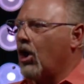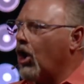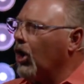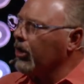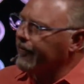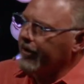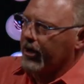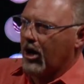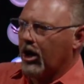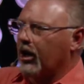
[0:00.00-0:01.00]
all of their
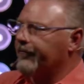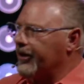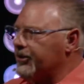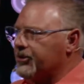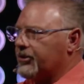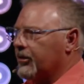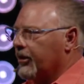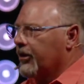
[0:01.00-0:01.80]
harvest